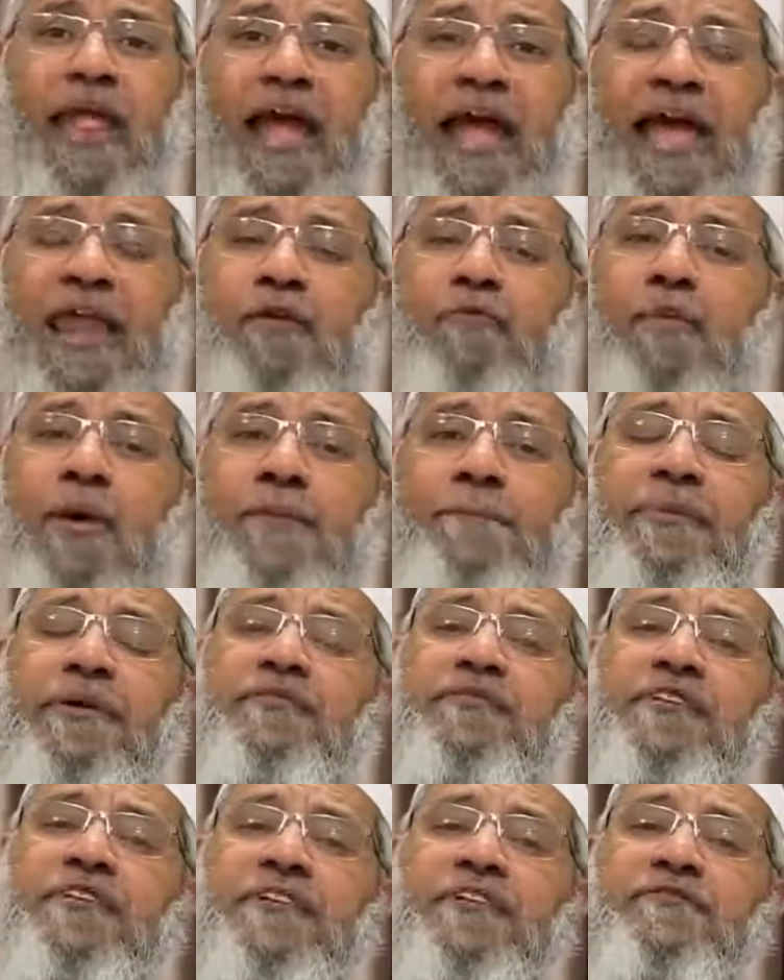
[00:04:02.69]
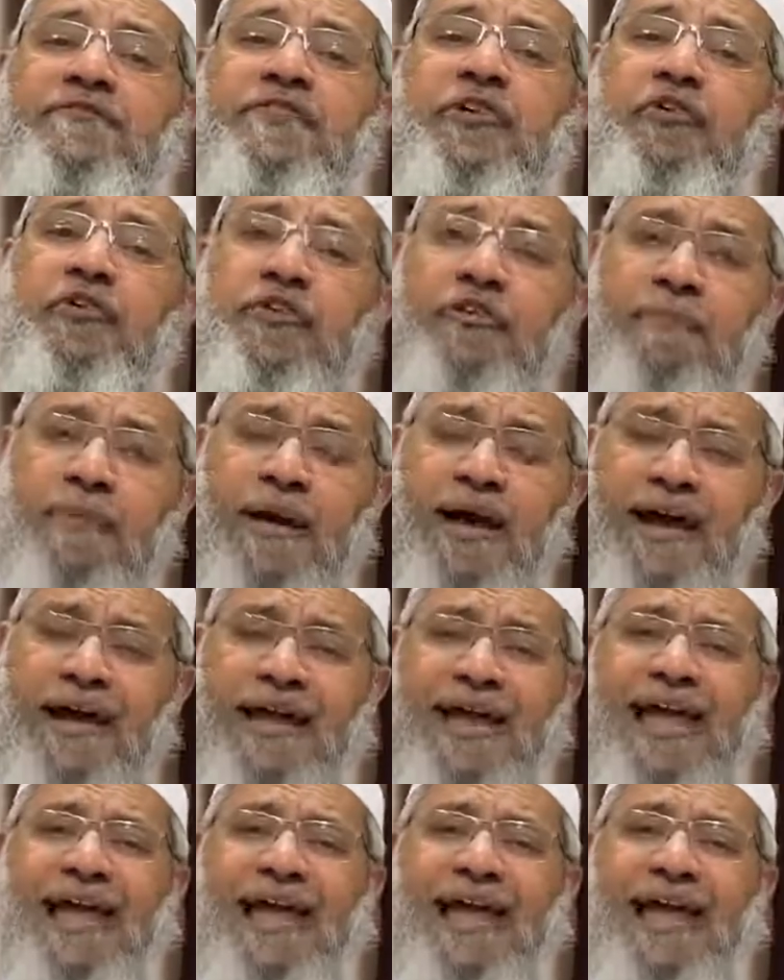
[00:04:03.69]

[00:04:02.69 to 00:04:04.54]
And if one person gives the khutbah